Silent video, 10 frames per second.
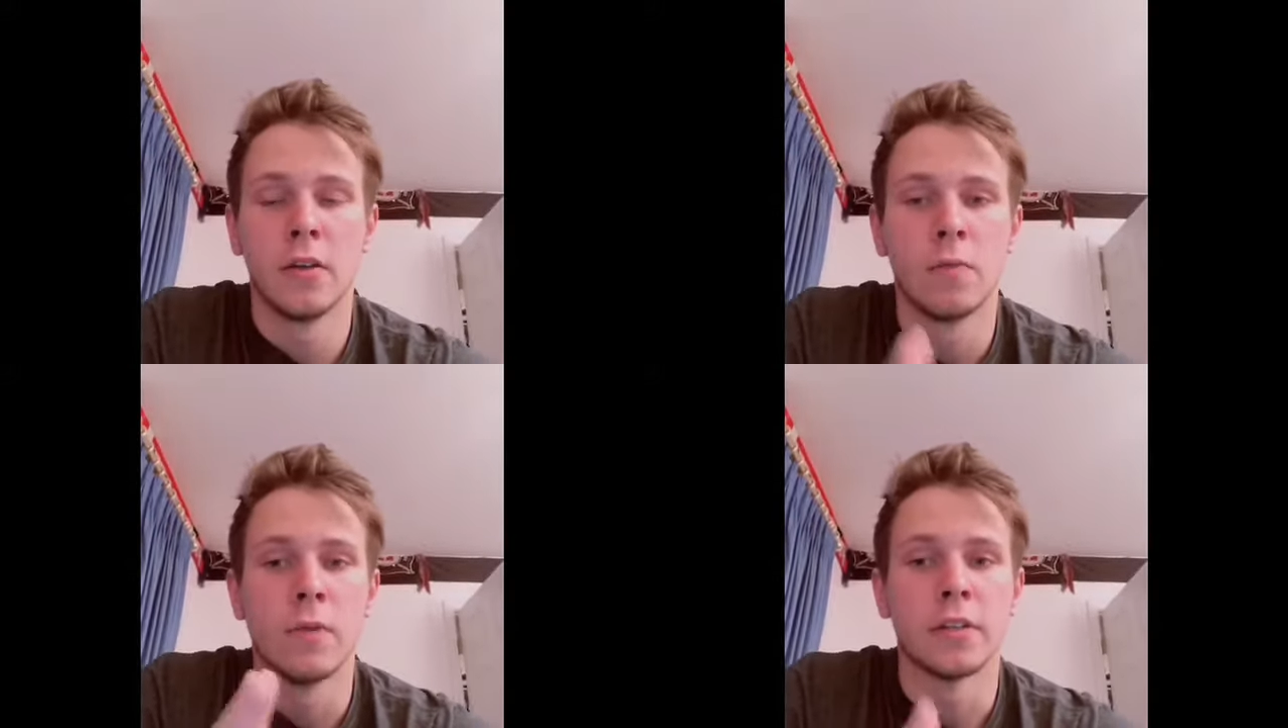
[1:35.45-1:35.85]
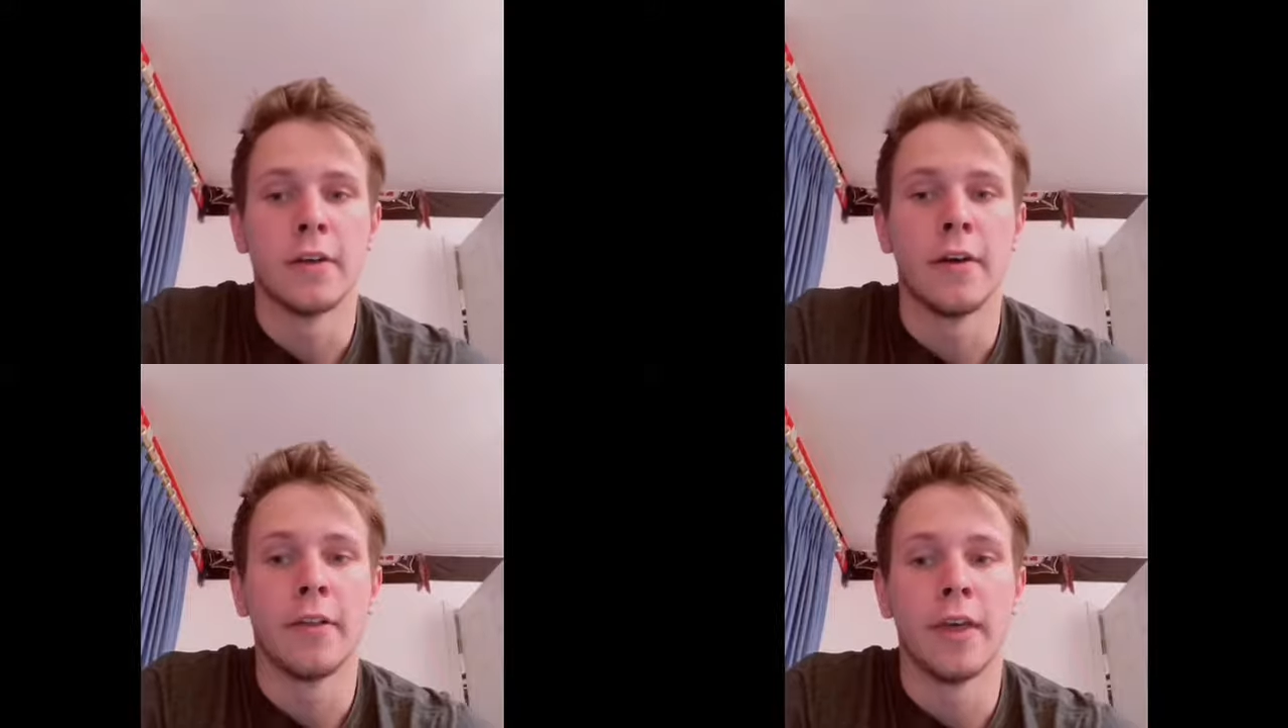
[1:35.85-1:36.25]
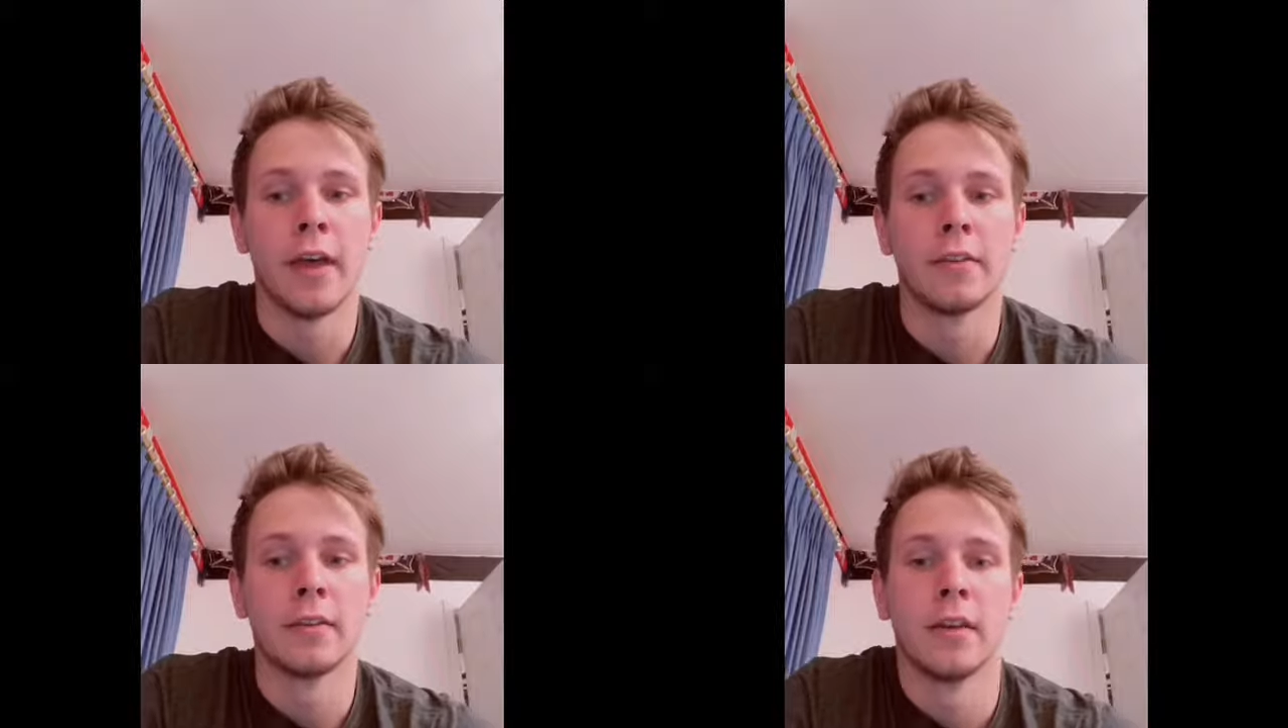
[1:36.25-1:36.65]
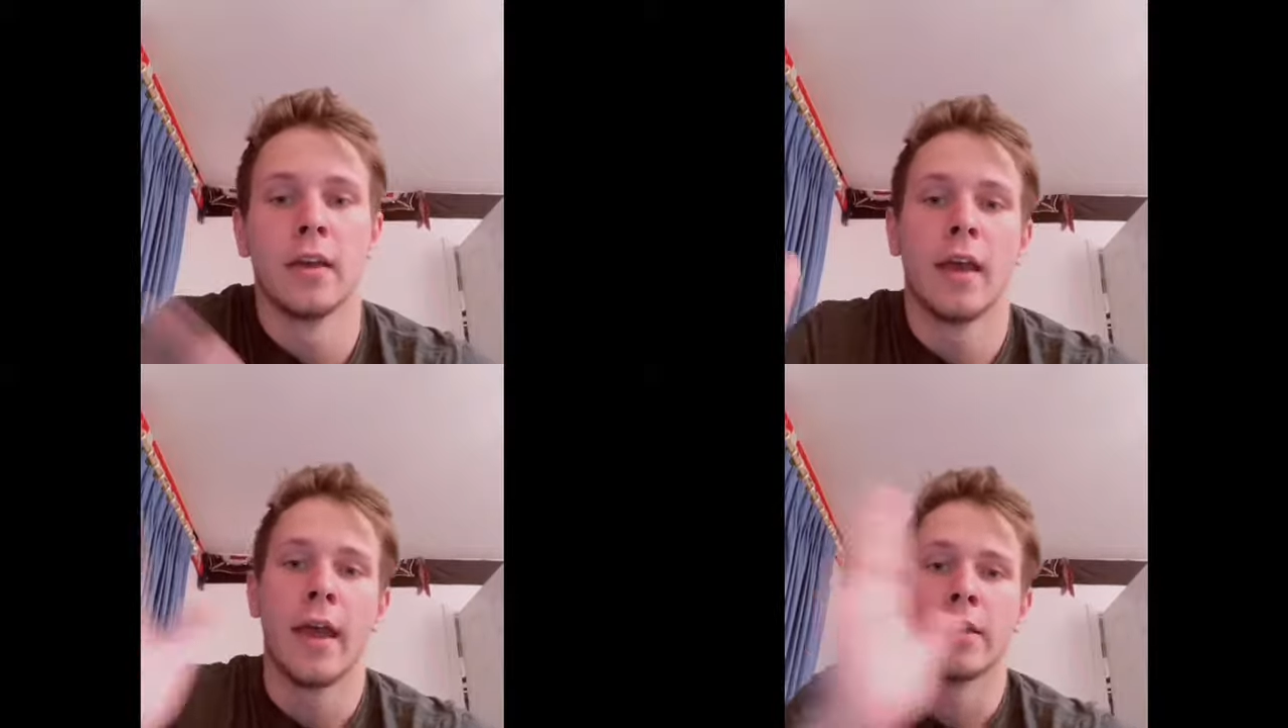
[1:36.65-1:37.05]
we saw that
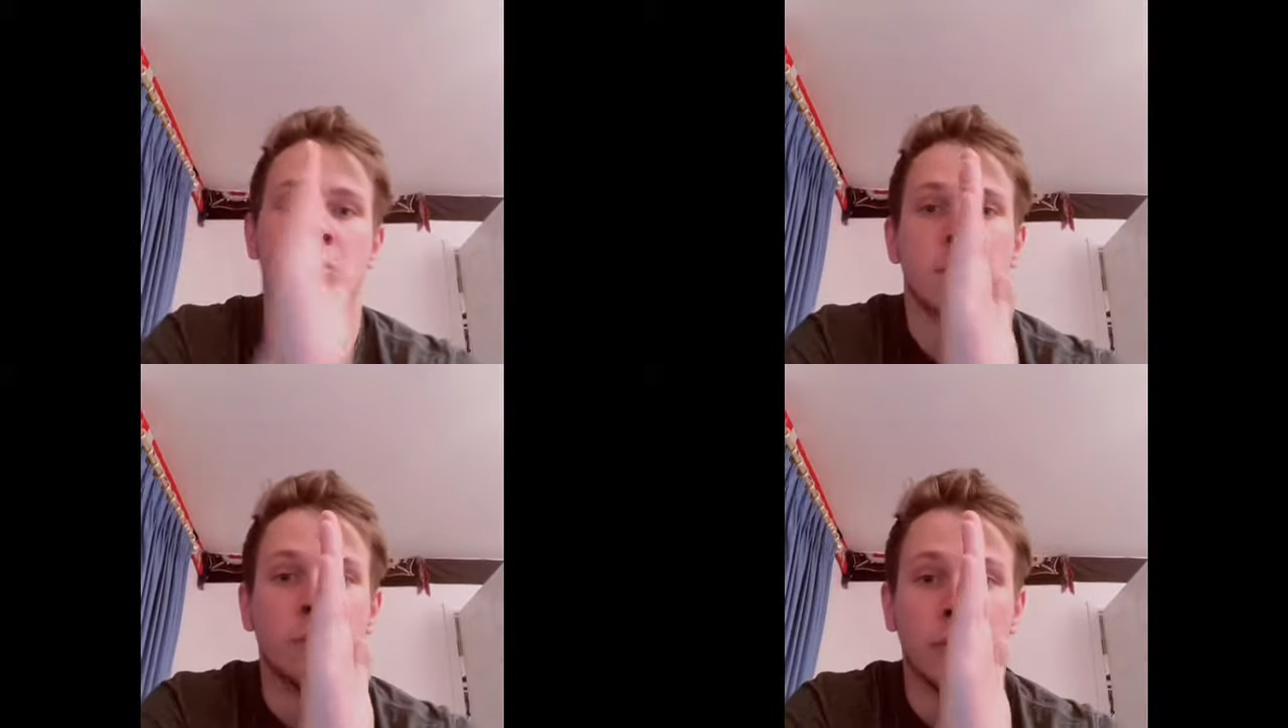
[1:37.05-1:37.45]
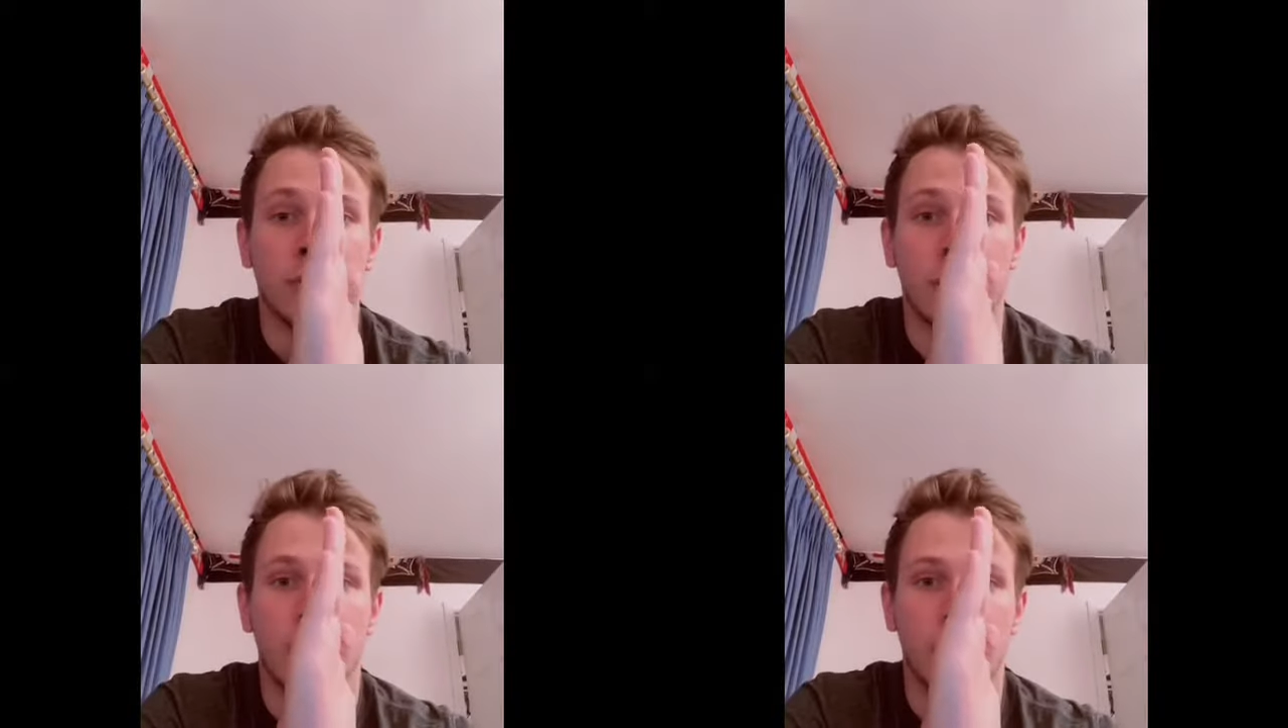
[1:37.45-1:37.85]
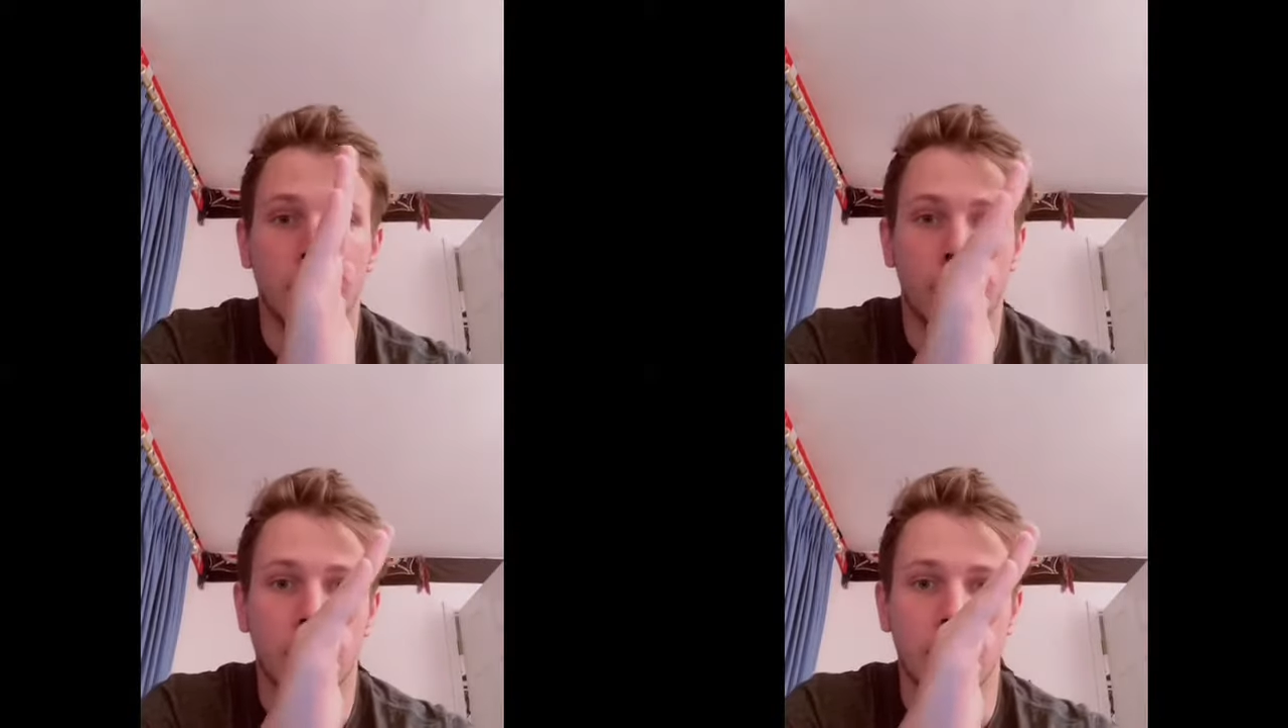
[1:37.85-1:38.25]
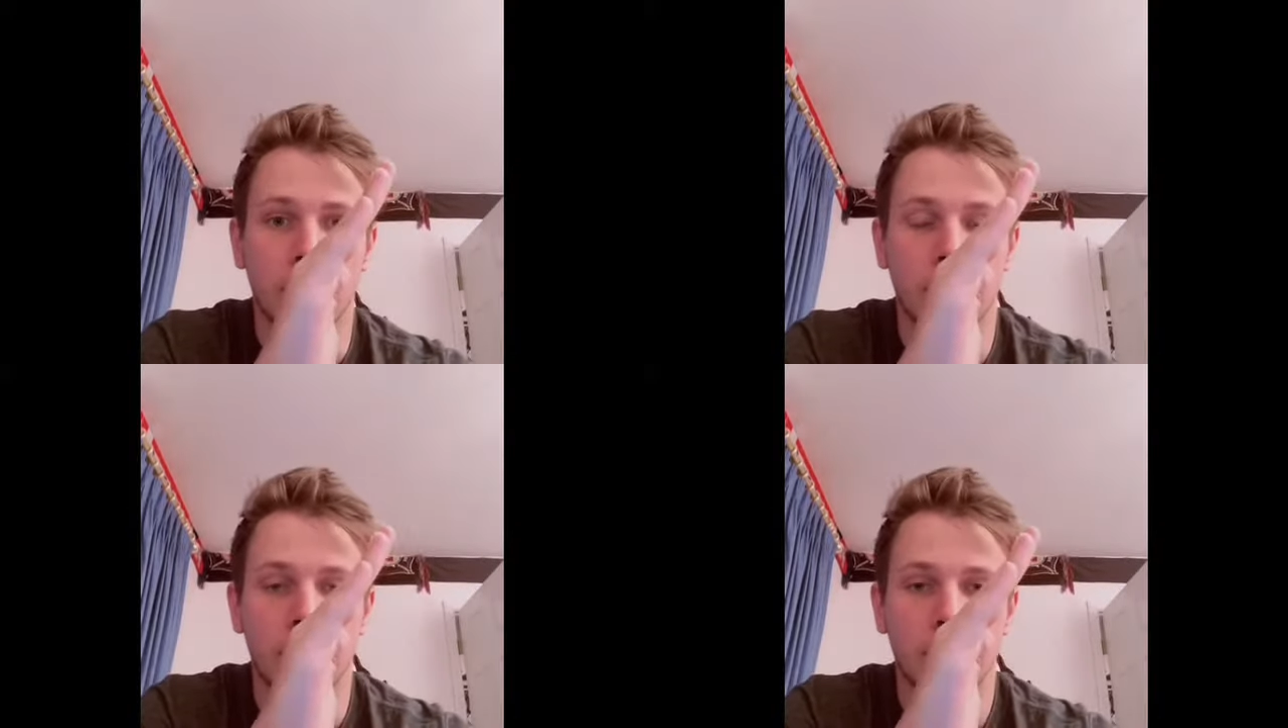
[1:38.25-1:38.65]
as we twisted the airfoil like
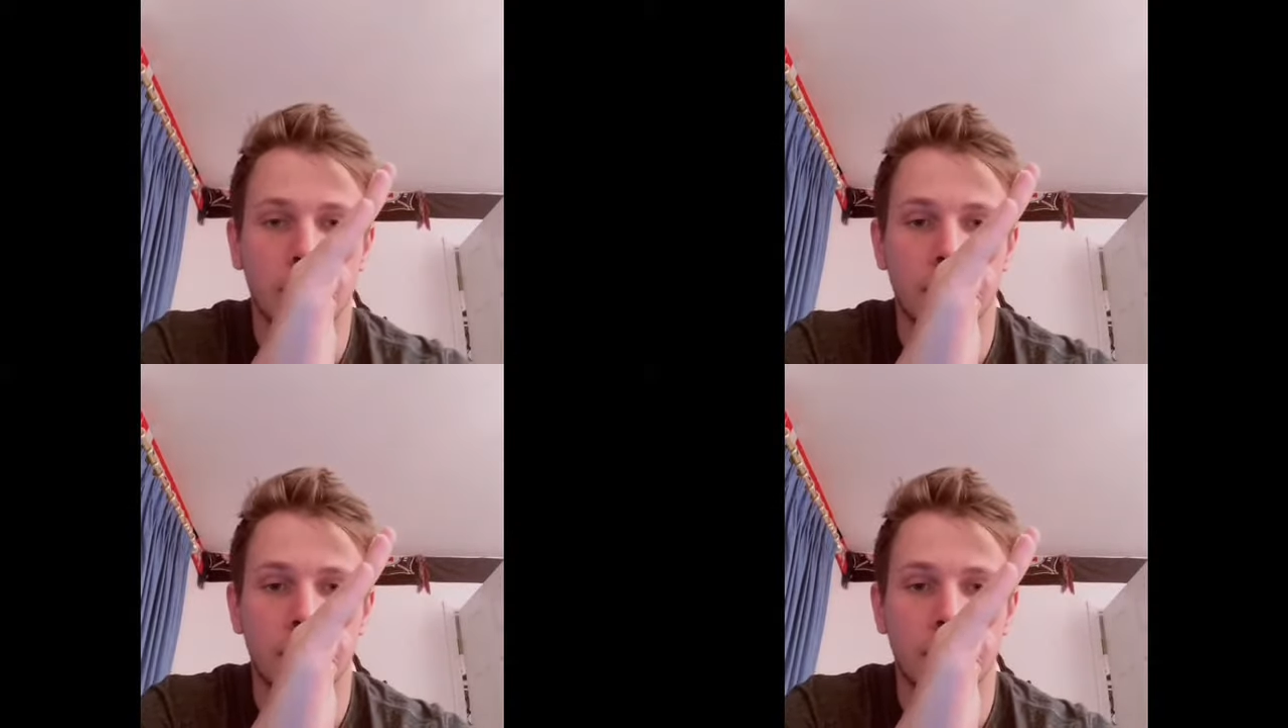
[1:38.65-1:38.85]
this,